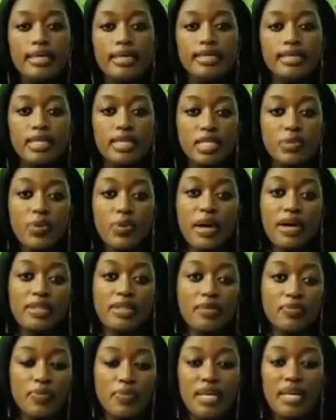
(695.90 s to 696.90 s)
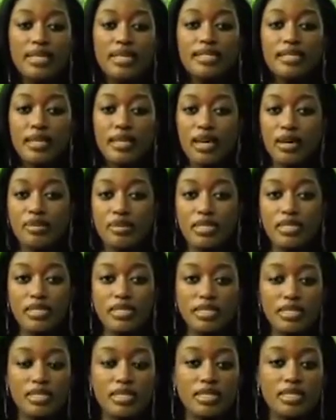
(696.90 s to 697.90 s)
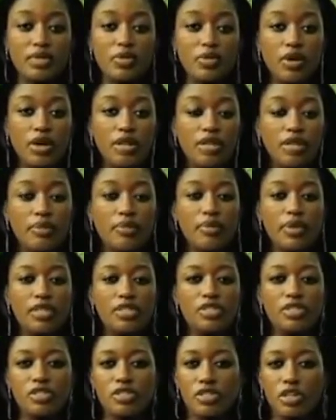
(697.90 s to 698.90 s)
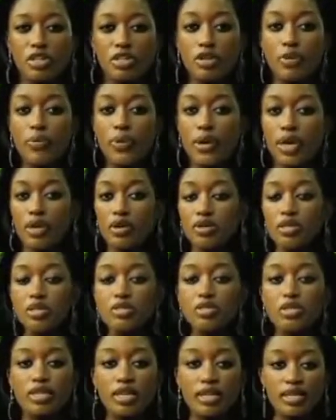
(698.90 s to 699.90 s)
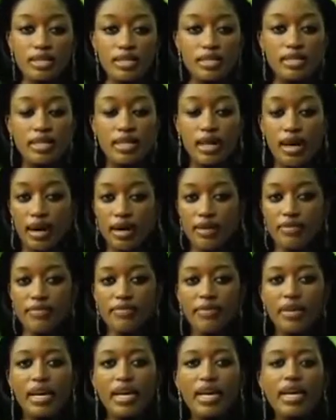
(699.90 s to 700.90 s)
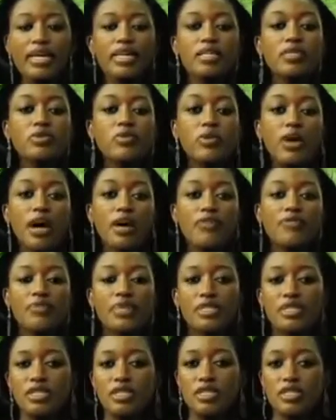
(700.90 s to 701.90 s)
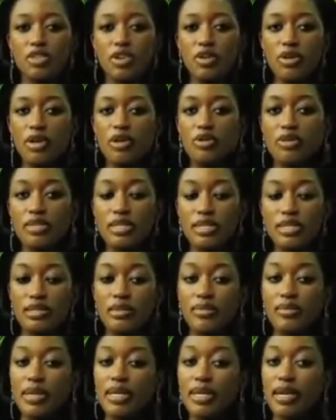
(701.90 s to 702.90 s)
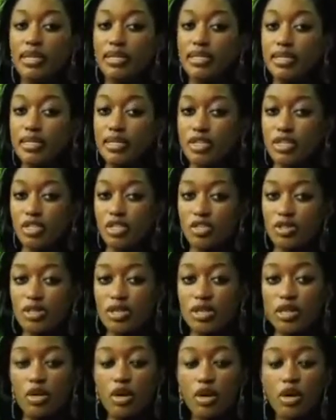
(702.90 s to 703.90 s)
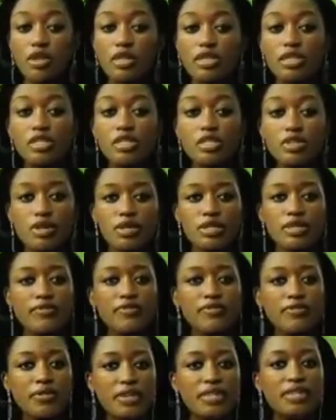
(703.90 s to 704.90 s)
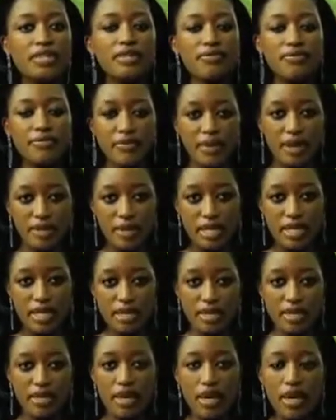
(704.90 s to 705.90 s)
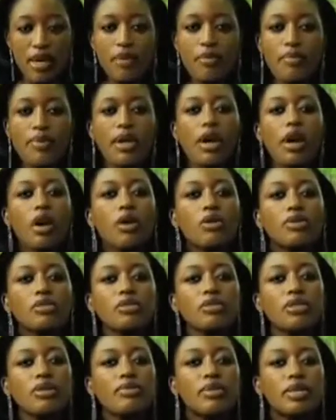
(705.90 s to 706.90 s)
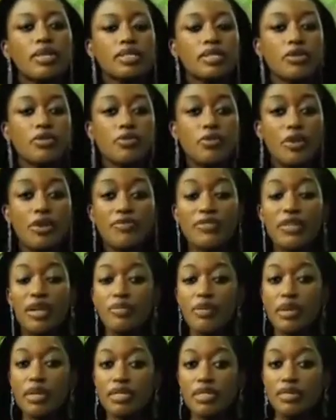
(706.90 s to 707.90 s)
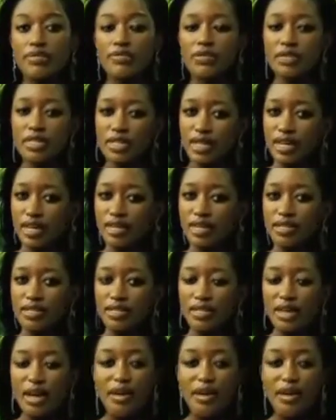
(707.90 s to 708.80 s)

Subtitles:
Despite the bleak circumstances surrounding Major General Pecos Kutesa's life, his wife, Mrs. Dora Kutesa, made a decision that not only shocked her friends and family, but also the media raved about it for days.